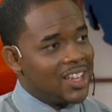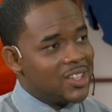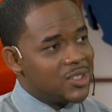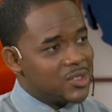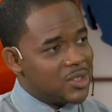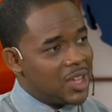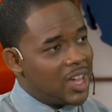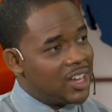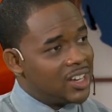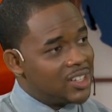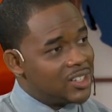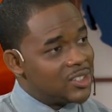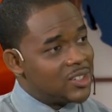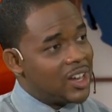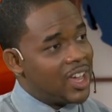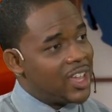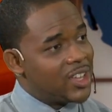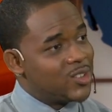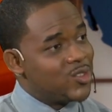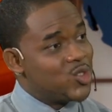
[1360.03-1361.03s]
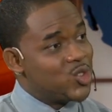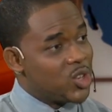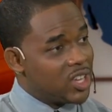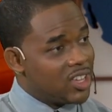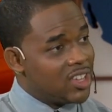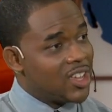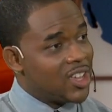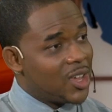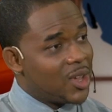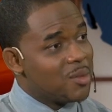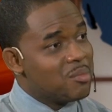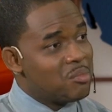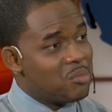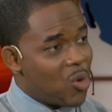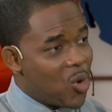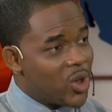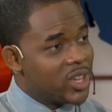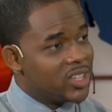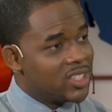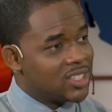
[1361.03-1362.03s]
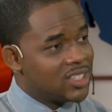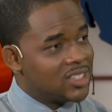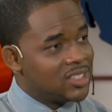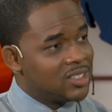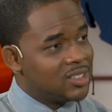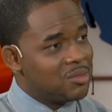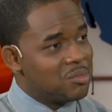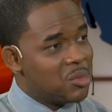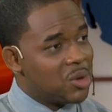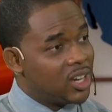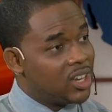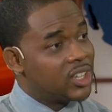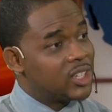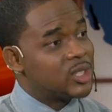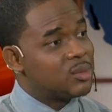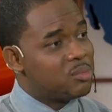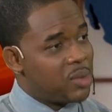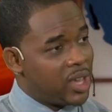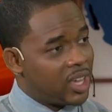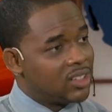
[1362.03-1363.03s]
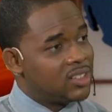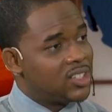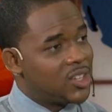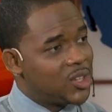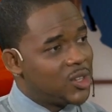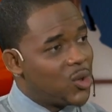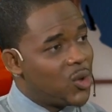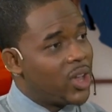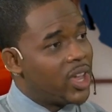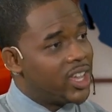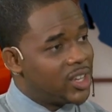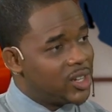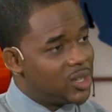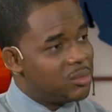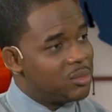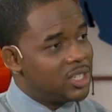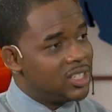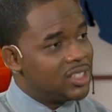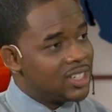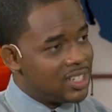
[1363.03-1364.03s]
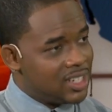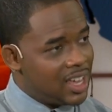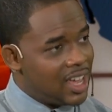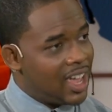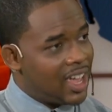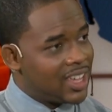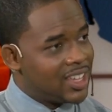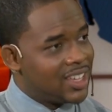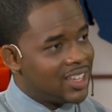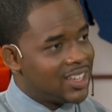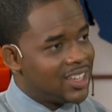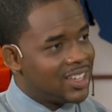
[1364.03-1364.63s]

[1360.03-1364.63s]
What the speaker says: is that it's like drinking poison but expecting your enemy to die.